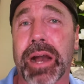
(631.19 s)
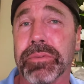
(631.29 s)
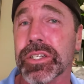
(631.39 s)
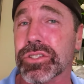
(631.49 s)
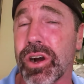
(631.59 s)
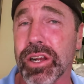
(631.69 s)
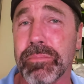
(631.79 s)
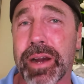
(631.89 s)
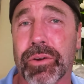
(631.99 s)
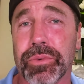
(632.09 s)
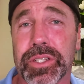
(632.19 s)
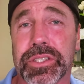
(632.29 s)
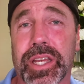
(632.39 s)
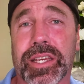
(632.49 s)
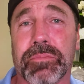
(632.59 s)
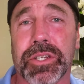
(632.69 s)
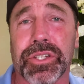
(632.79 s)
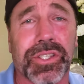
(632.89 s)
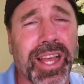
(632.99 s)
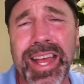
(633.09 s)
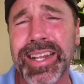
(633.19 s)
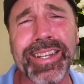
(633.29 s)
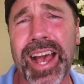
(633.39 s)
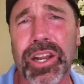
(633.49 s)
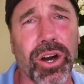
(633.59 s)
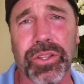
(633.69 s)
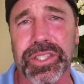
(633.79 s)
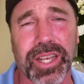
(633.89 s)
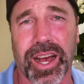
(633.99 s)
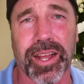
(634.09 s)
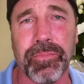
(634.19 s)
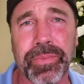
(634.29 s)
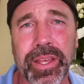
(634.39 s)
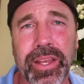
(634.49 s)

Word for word: I'm going to talk about real estate commissions. Not all the time.